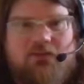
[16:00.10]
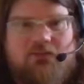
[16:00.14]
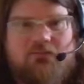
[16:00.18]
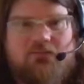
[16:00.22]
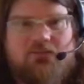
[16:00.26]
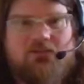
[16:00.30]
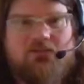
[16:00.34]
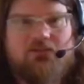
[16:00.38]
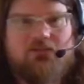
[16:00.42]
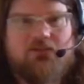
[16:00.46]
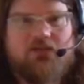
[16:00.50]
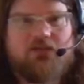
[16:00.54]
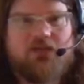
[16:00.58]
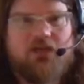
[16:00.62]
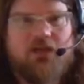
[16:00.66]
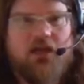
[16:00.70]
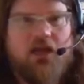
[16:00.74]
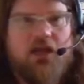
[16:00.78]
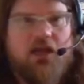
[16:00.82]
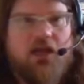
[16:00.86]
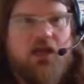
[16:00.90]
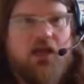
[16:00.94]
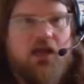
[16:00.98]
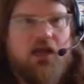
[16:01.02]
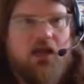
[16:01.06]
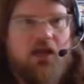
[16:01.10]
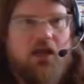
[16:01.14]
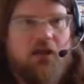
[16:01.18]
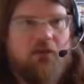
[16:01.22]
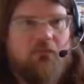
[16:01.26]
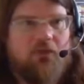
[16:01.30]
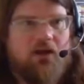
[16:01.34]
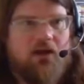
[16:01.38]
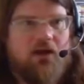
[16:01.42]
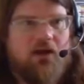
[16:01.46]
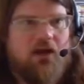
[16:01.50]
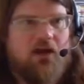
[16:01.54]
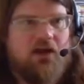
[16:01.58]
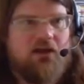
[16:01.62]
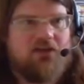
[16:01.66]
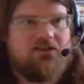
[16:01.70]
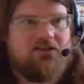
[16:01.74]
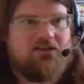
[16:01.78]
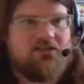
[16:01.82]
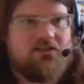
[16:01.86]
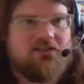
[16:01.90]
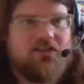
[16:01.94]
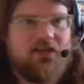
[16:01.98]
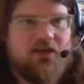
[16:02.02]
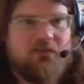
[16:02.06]
students. I
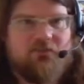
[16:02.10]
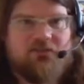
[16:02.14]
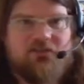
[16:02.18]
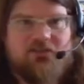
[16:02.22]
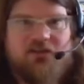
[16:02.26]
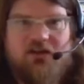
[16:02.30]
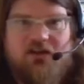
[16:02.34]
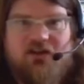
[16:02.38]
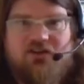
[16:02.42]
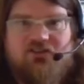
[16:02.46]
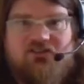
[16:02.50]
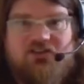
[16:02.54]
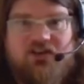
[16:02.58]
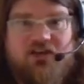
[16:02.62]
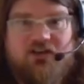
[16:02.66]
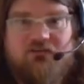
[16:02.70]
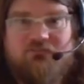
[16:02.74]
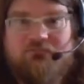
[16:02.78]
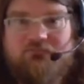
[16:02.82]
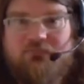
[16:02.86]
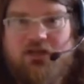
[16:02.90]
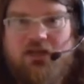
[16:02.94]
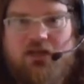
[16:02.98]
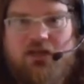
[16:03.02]
just set up a slideshow